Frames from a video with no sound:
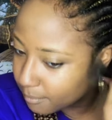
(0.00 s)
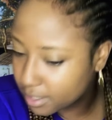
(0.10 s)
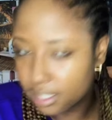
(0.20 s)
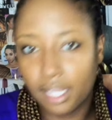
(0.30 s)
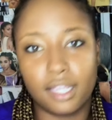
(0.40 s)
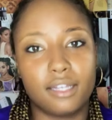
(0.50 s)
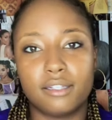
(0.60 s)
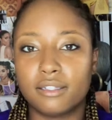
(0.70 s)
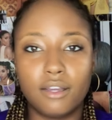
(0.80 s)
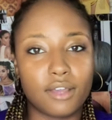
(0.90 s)
been saying,
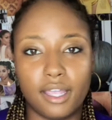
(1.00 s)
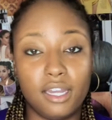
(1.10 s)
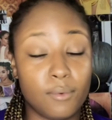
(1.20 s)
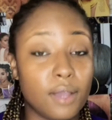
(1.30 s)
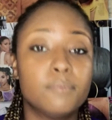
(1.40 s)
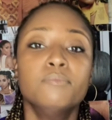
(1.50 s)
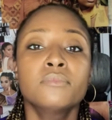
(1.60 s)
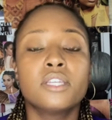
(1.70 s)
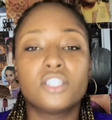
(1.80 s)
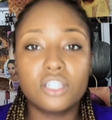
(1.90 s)
okay, anyway,
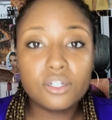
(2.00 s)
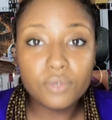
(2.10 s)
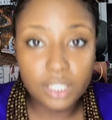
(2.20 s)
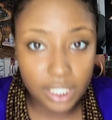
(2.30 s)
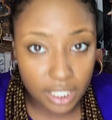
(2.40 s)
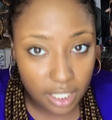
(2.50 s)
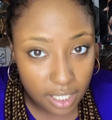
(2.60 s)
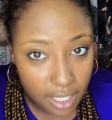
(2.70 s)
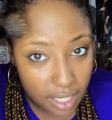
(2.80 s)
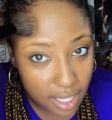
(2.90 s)
generally,
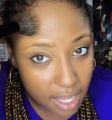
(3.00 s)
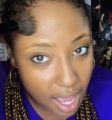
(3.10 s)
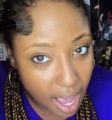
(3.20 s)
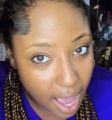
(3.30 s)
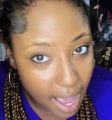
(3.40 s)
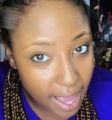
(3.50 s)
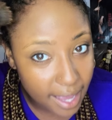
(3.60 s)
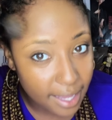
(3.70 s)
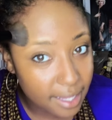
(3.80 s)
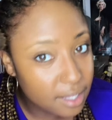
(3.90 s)

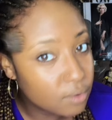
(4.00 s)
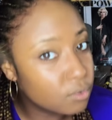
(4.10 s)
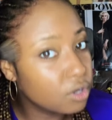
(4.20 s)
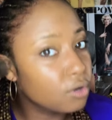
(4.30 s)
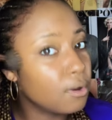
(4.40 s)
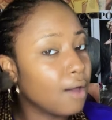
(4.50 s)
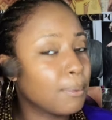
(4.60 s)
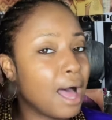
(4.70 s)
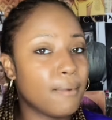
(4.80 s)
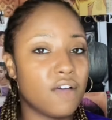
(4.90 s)
I will
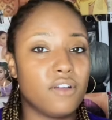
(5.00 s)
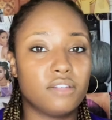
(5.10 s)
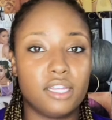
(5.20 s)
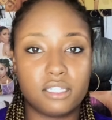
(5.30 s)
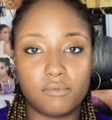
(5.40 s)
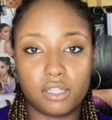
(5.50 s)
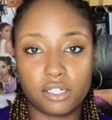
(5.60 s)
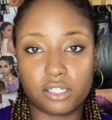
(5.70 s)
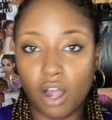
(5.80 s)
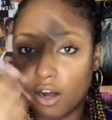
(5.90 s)
apply my foundation with a
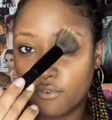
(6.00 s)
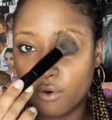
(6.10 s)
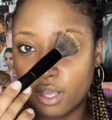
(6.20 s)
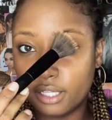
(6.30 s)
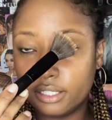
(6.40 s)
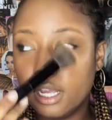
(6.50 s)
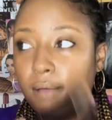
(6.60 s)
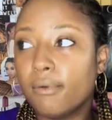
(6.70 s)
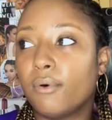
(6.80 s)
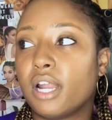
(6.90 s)
scarf on,
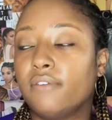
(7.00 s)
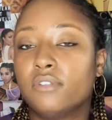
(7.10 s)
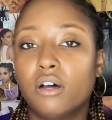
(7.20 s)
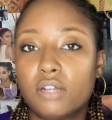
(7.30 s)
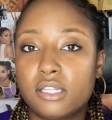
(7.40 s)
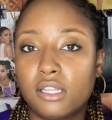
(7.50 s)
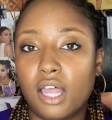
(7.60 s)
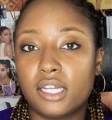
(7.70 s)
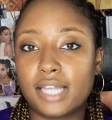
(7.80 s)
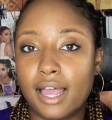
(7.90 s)
but what I've noticed a lot
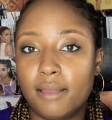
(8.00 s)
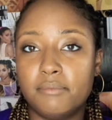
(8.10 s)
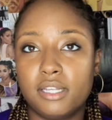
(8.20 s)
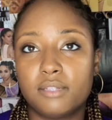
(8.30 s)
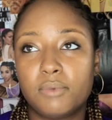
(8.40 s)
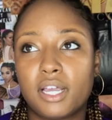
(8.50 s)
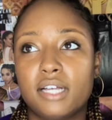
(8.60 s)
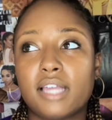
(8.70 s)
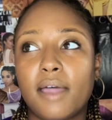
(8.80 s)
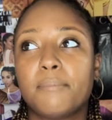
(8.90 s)
of times is because
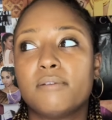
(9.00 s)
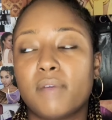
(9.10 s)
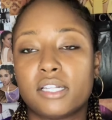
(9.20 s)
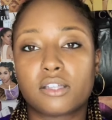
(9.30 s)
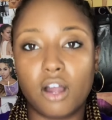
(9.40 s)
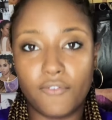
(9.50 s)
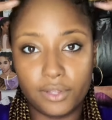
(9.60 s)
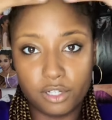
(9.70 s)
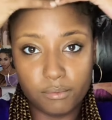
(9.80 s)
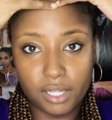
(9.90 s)
I put my scarf a
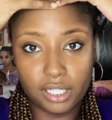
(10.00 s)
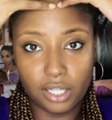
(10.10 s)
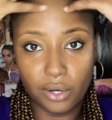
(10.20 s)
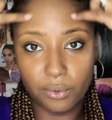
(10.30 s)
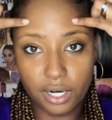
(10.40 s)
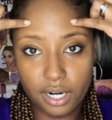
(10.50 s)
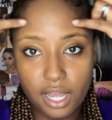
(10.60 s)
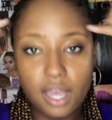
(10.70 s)
little bit lower.